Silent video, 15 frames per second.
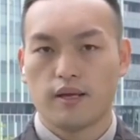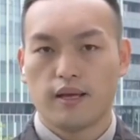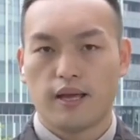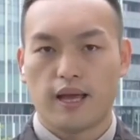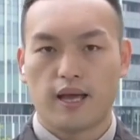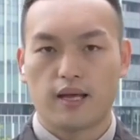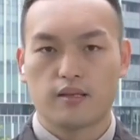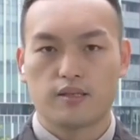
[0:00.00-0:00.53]

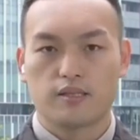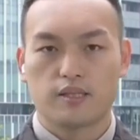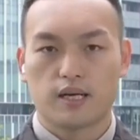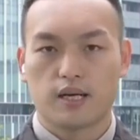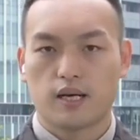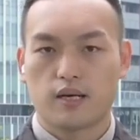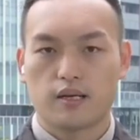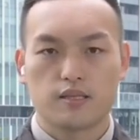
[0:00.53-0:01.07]
And
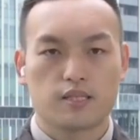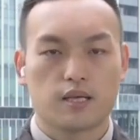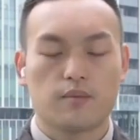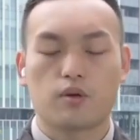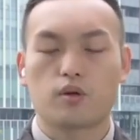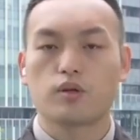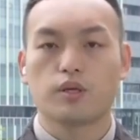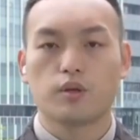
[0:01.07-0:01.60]
uh, some
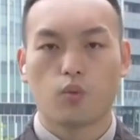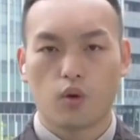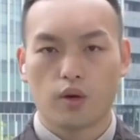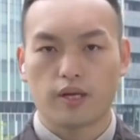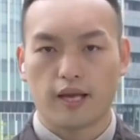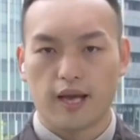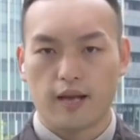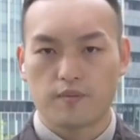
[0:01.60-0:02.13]
early
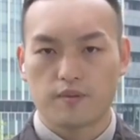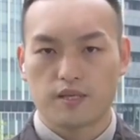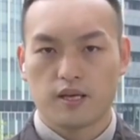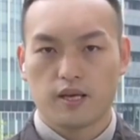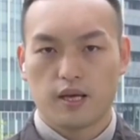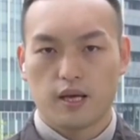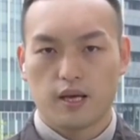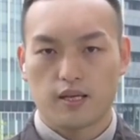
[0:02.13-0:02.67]
warning apps
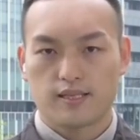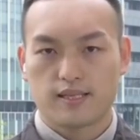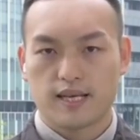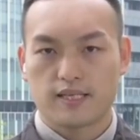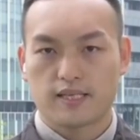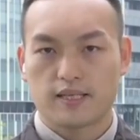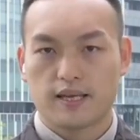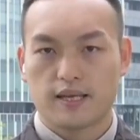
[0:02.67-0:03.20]
uh, said
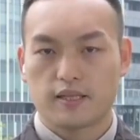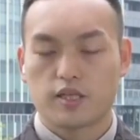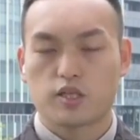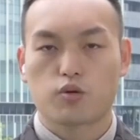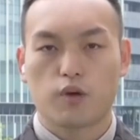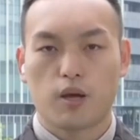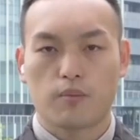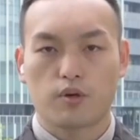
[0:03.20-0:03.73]
said that the
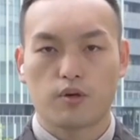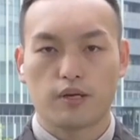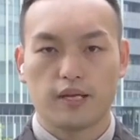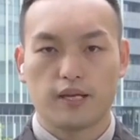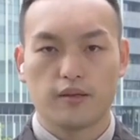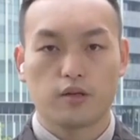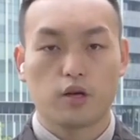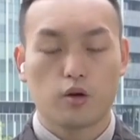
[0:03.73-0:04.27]
tremor
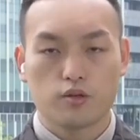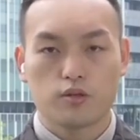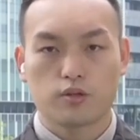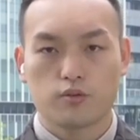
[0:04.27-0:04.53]
in coastal